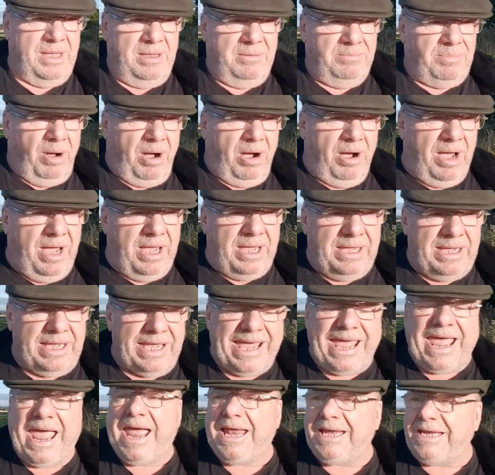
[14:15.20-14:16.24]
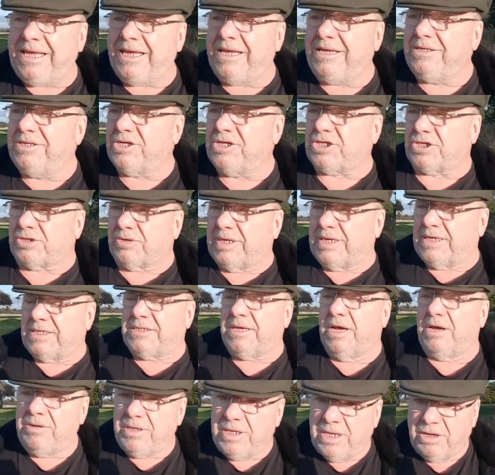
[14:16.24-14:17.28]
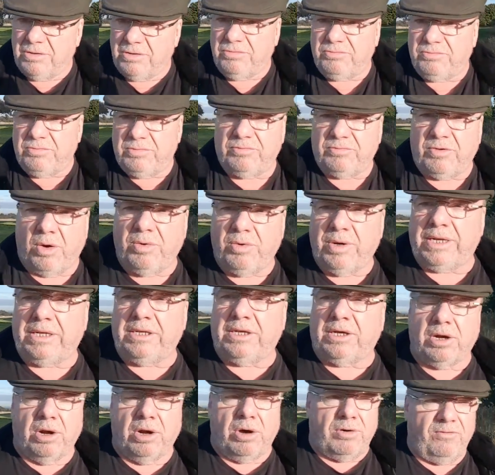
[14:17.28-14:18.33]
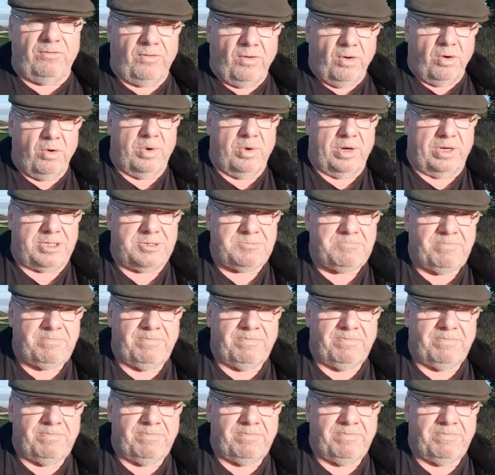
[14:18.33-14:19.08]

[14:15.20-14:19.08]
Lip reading: by any industry. So, rolling the clock forward,